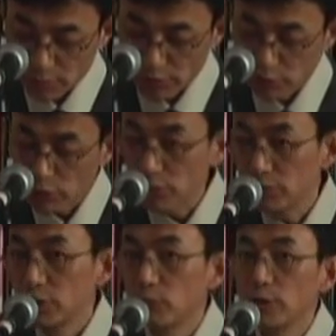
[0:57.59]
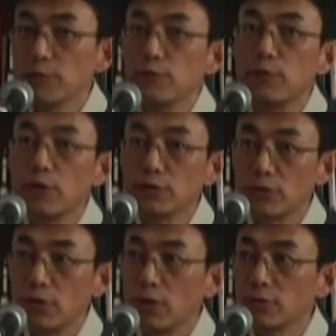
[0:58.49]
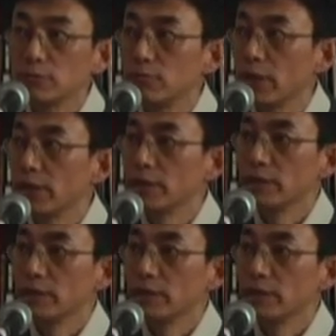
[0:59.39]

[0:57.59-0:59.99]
My talk today will be focused on my